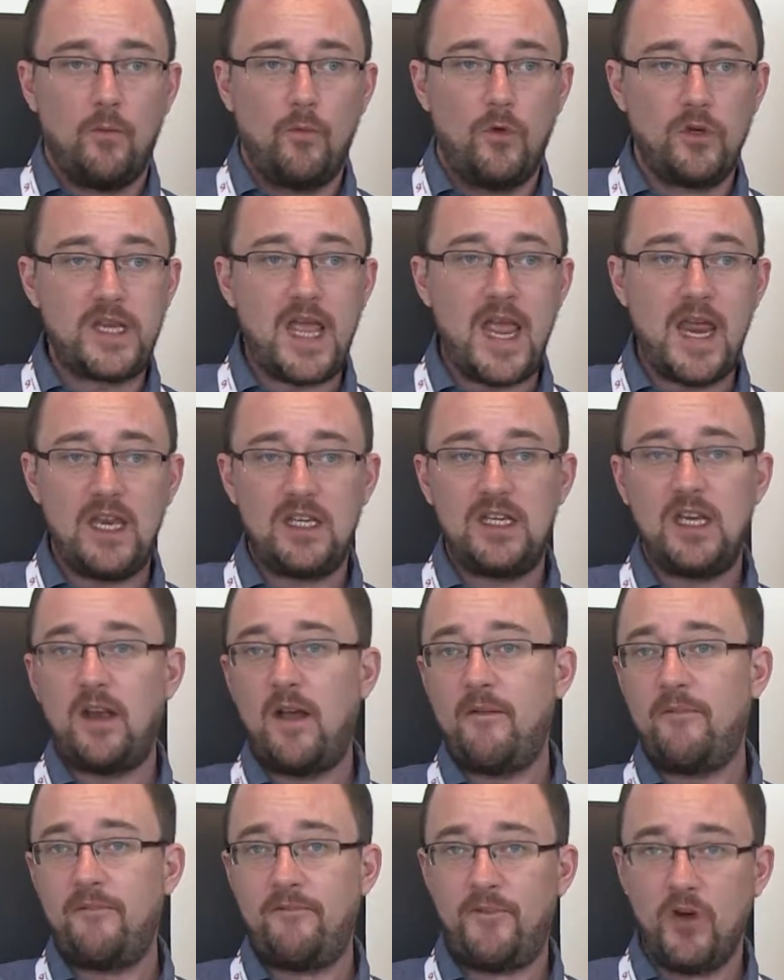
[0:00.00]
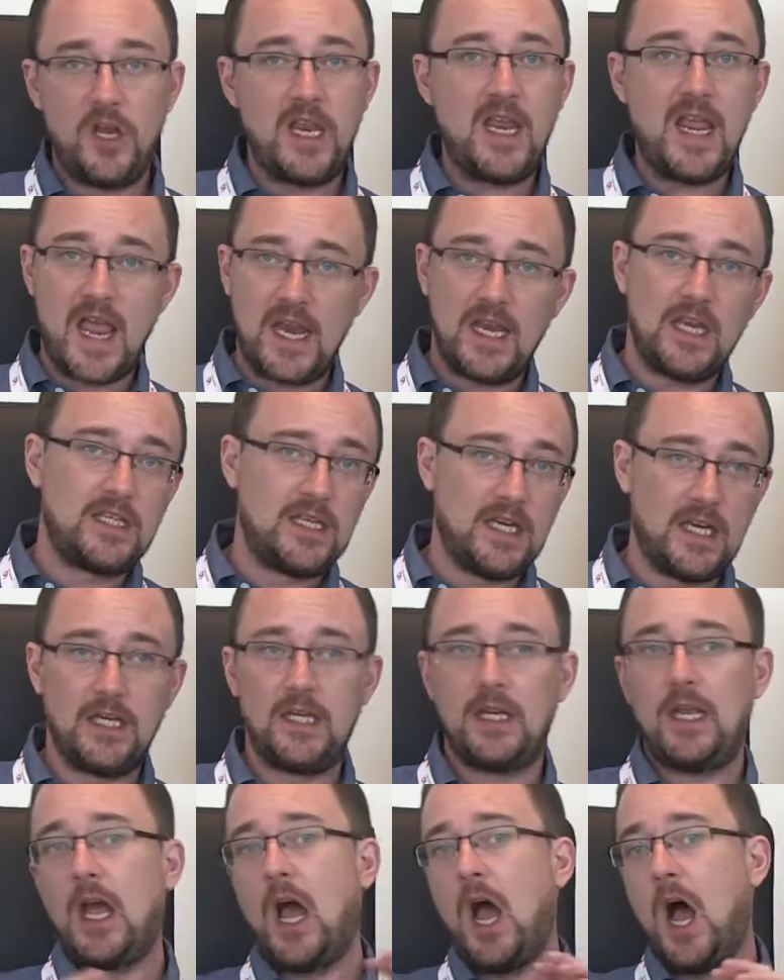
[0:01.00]
was edited, a fully
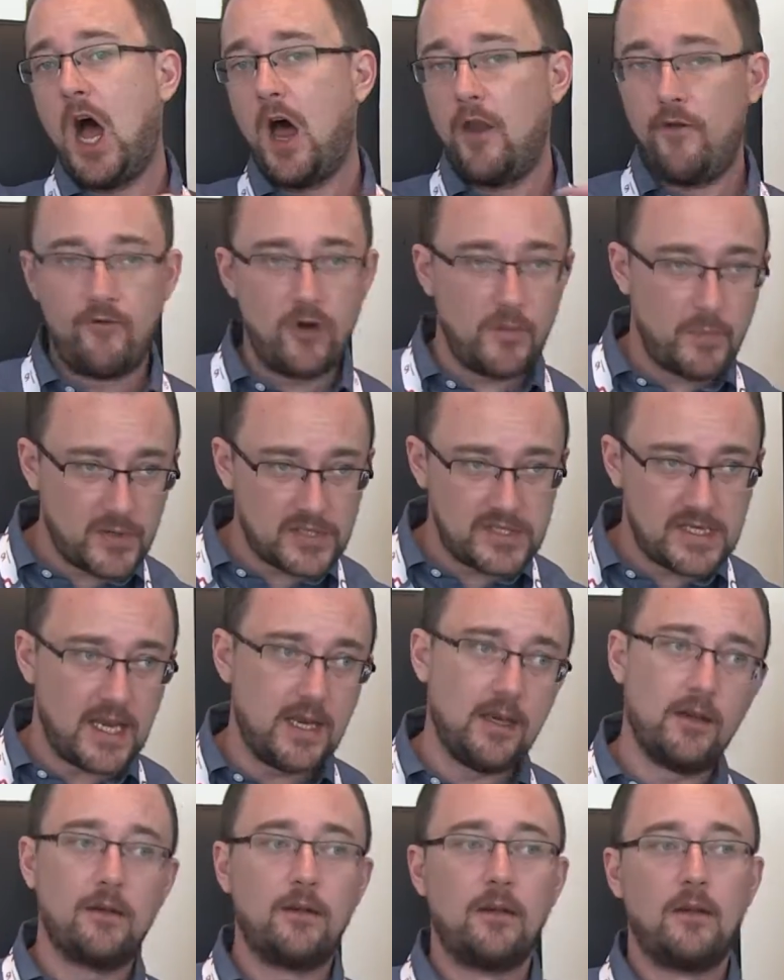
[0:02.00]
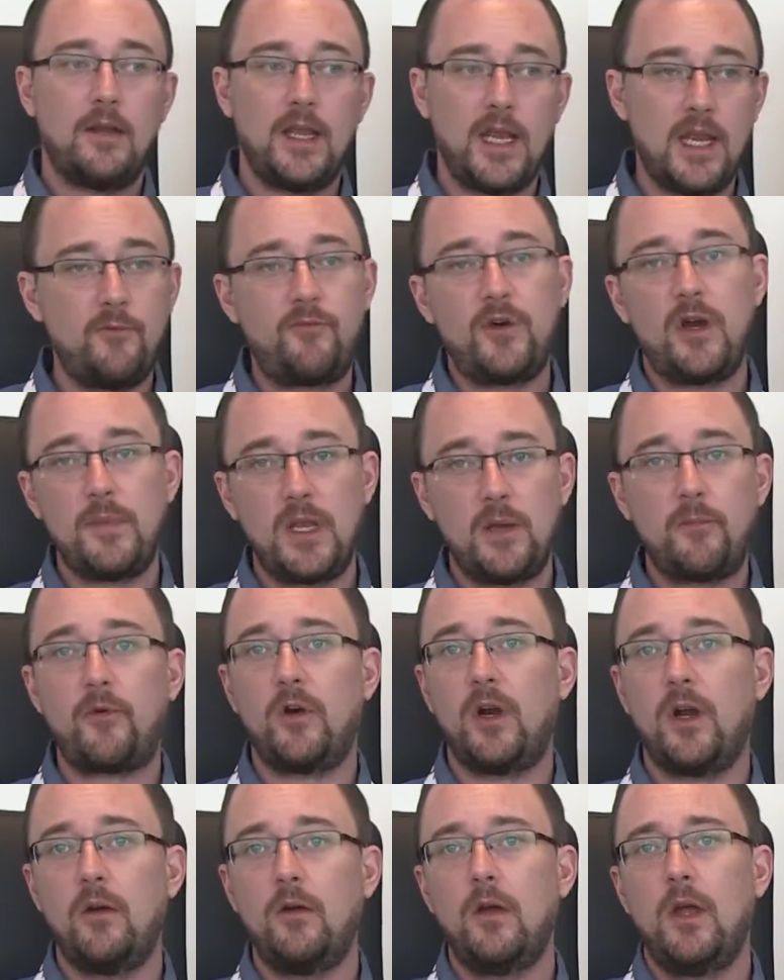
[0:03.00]
edited, 100% in Premiere
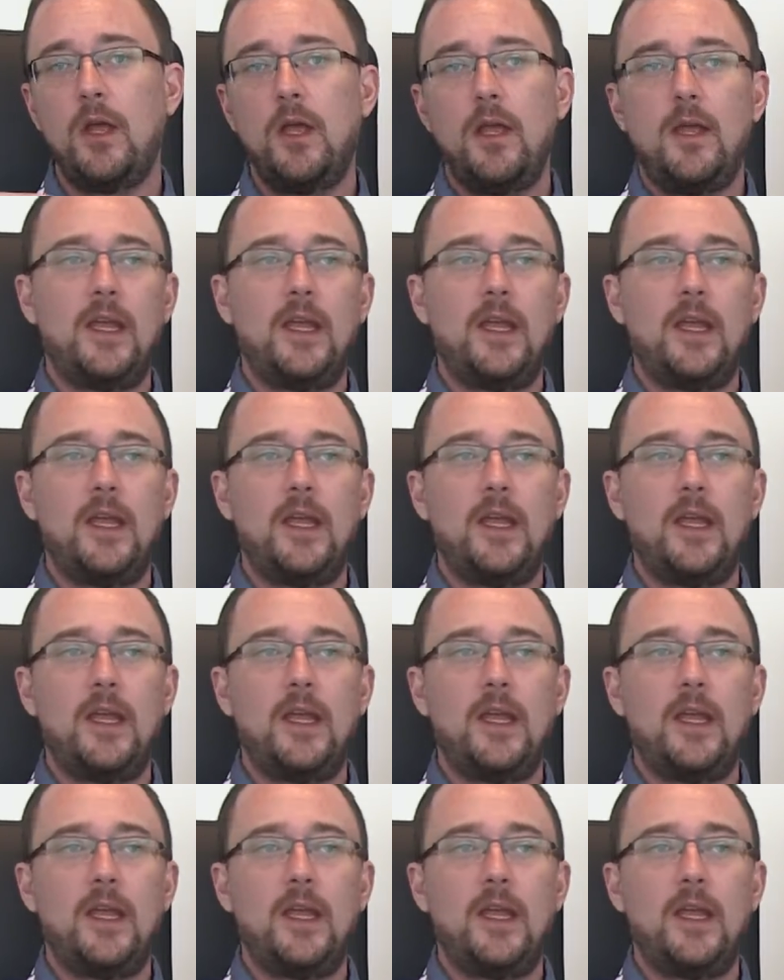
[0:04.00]
Pro.